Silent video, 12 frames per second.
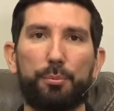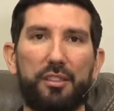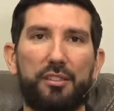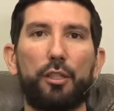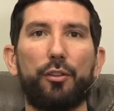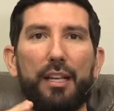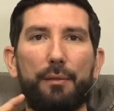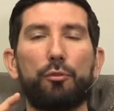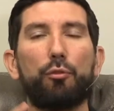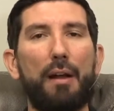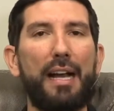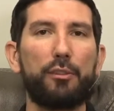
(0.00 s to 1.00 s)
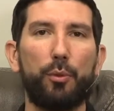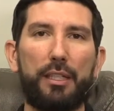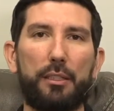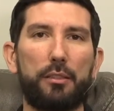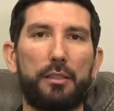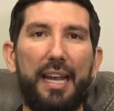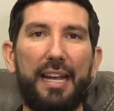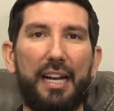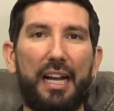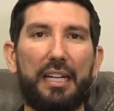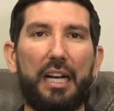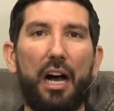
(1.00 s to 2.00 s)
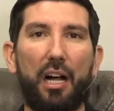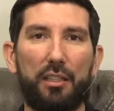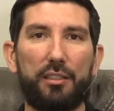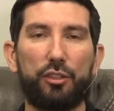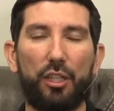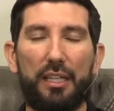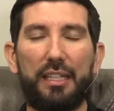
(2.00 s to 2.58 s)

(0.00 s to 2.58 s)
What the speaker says: until they have graduated Canine College